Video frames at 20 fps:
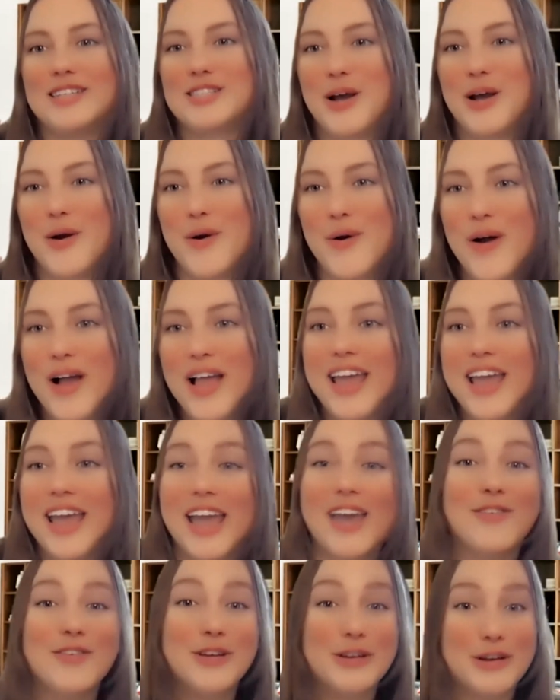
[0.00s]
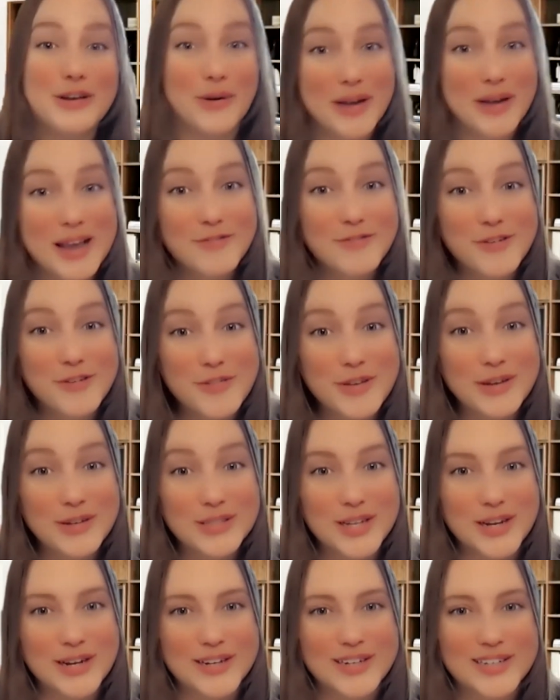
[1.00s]
So if you don't have
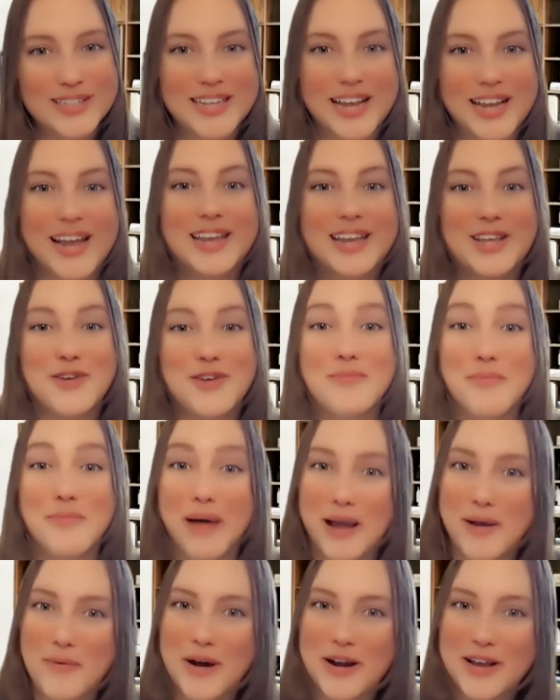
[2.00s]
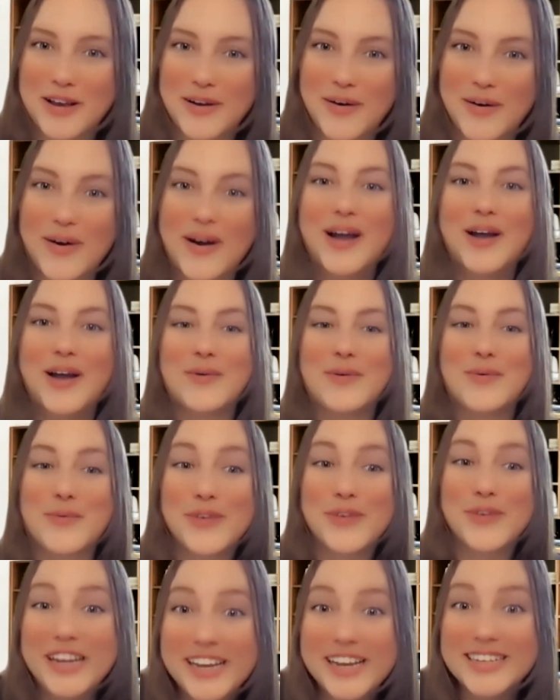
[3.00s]
reviews on your site, you might want to
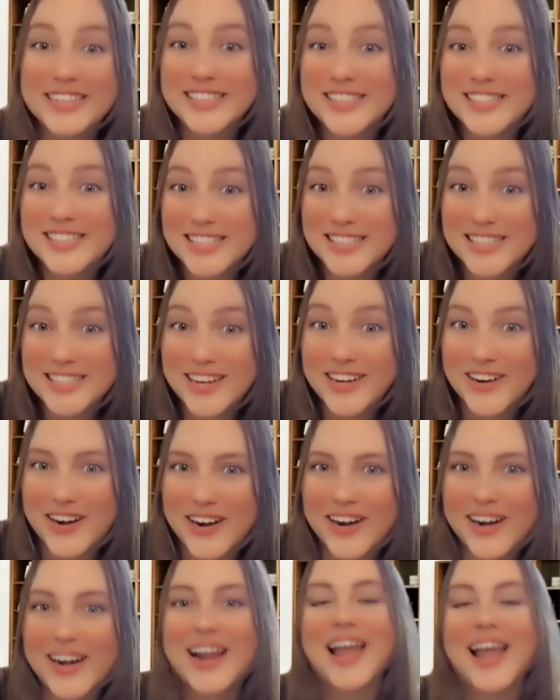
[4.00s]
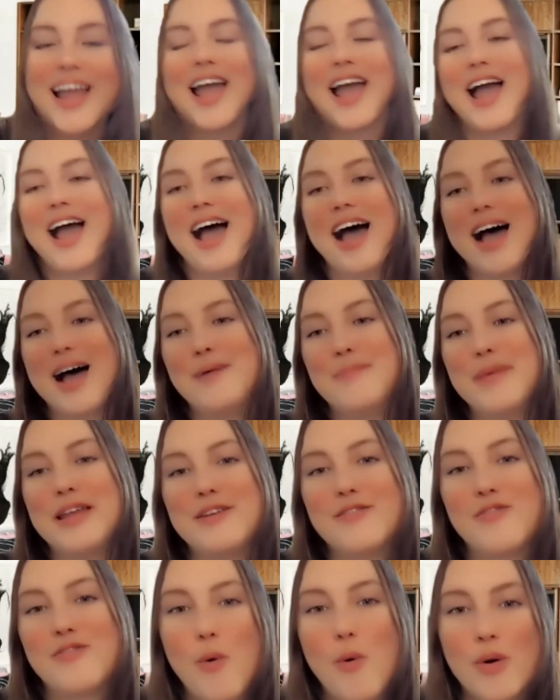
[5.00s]
reconsider. And
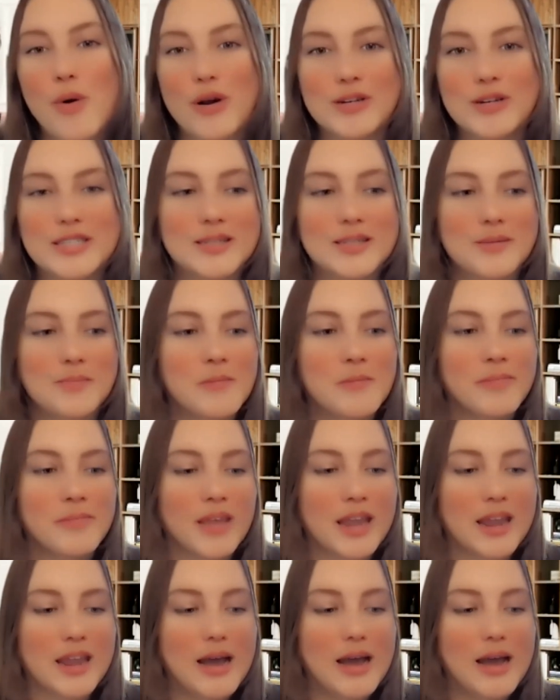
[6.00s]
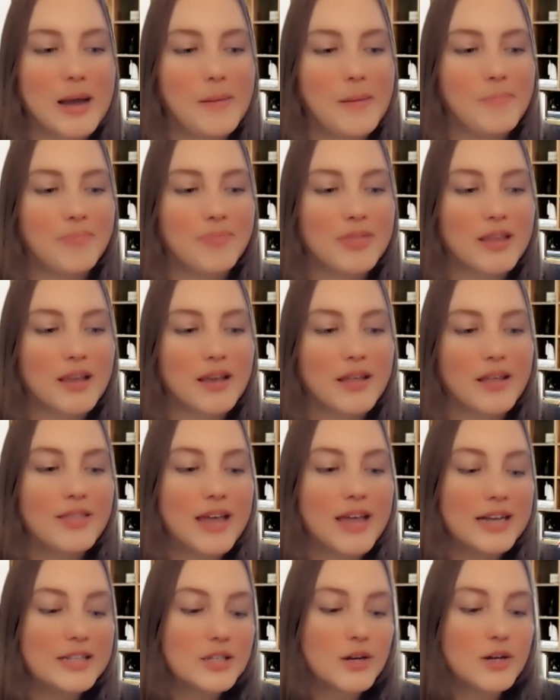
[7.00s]
of course,
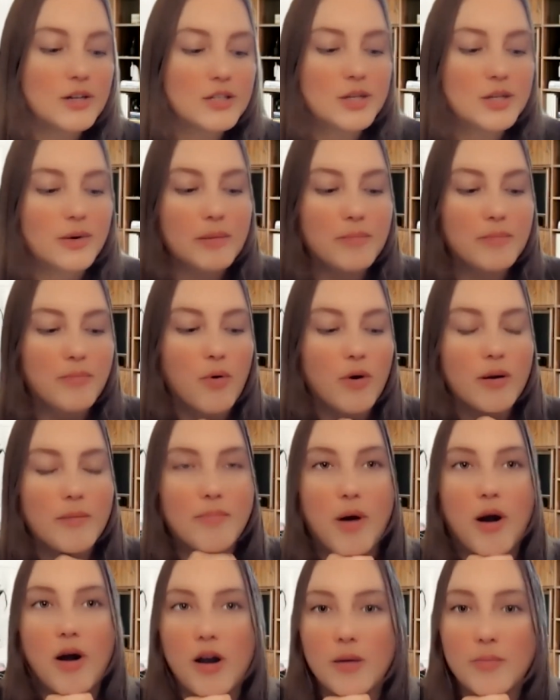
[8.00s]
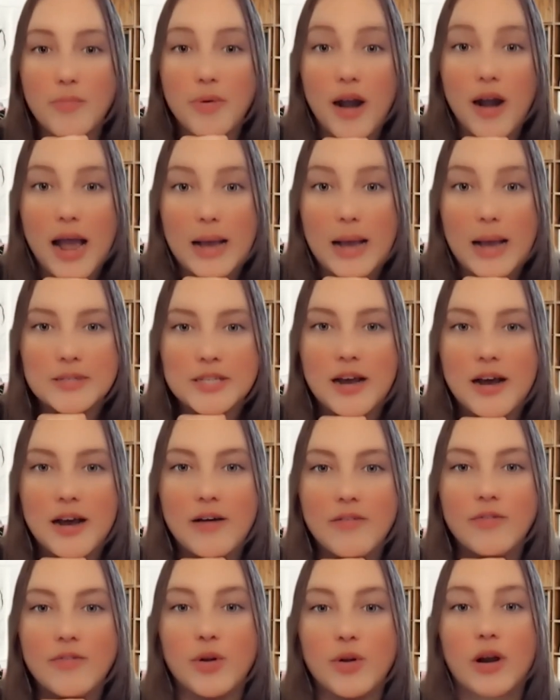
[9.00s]
that's also an important part, perhaps,
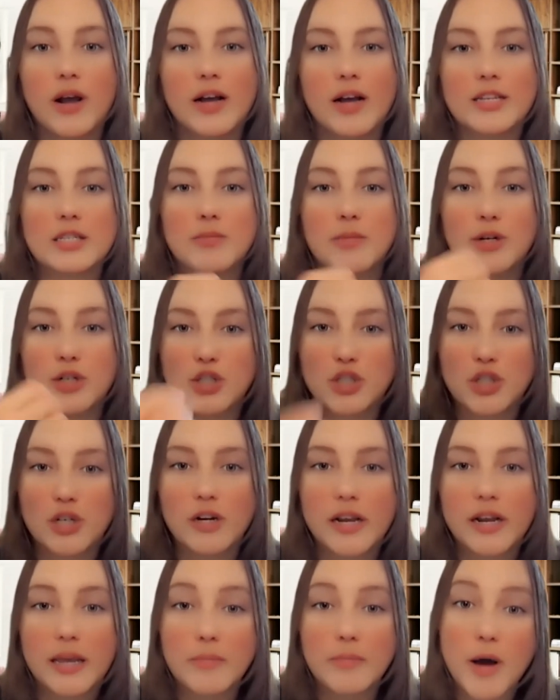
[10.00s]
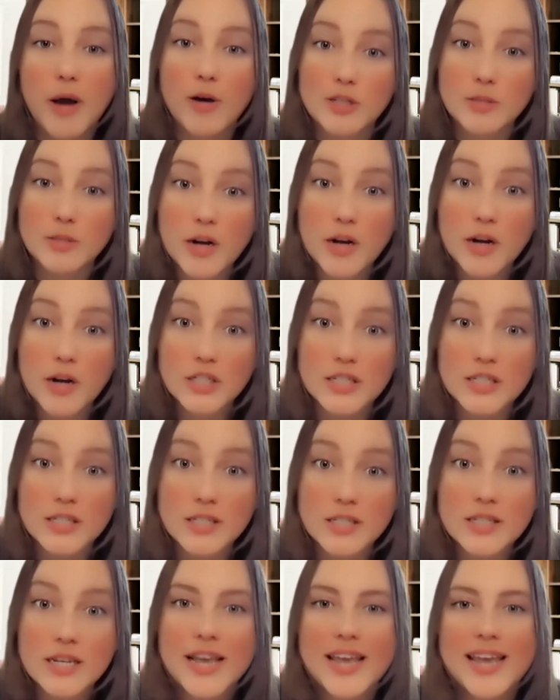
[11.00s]
of your customer journey
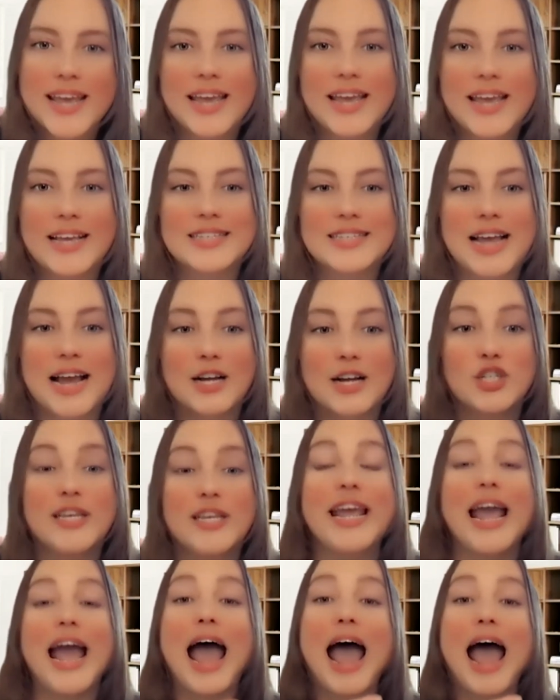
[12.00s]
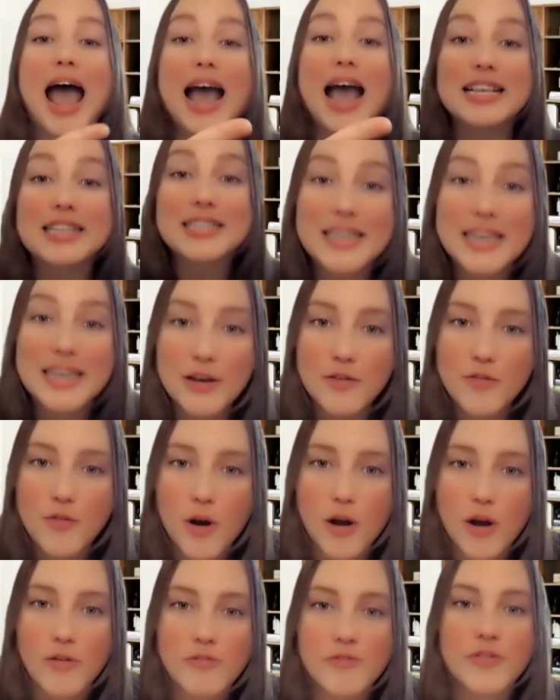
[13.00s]
post-purchase, is actually asking
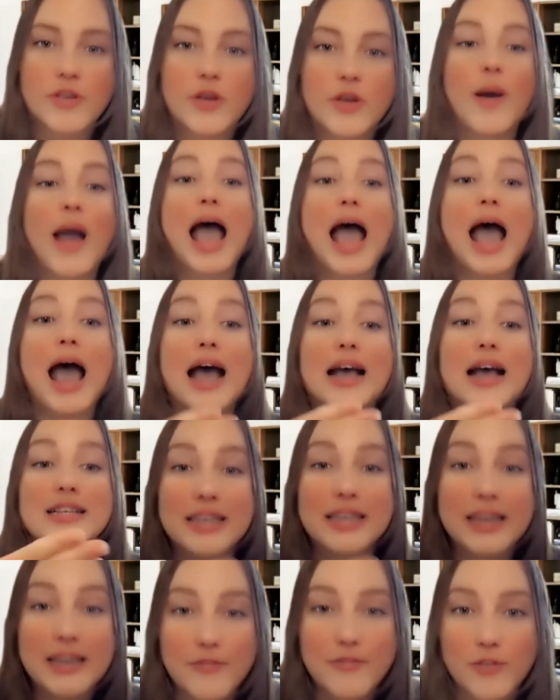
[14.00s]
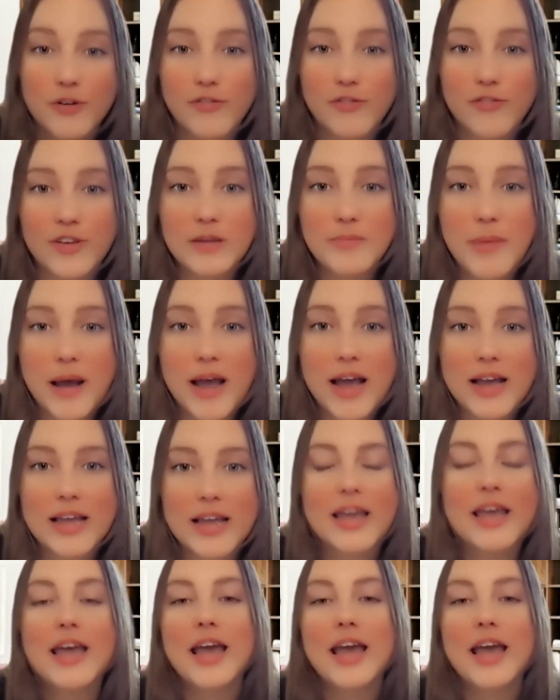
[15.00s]
for a review, asking for feedback.